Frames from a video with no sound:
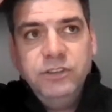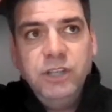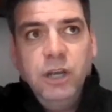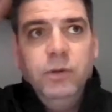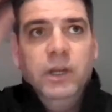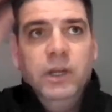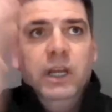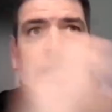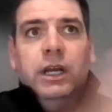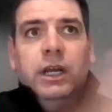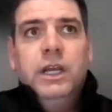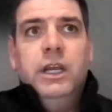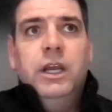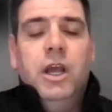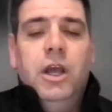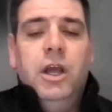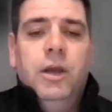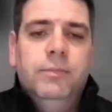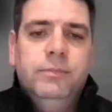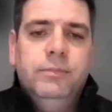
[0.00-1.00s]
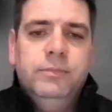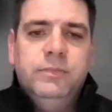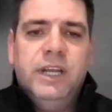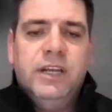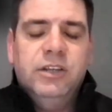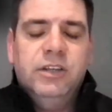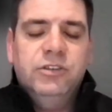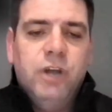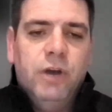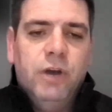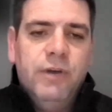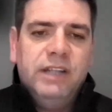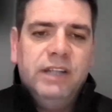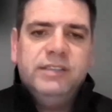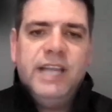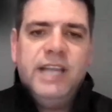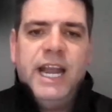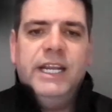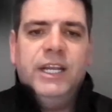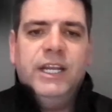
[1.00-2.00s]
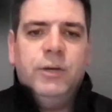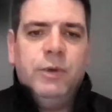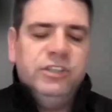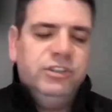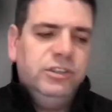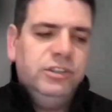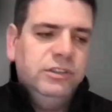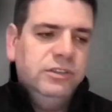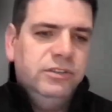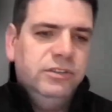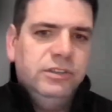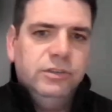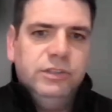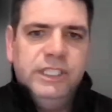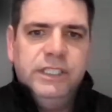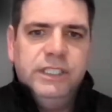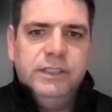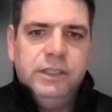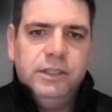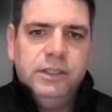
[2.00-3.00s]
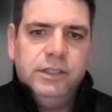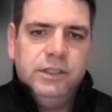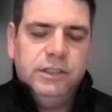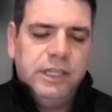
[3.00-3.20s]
So they can direct any questions that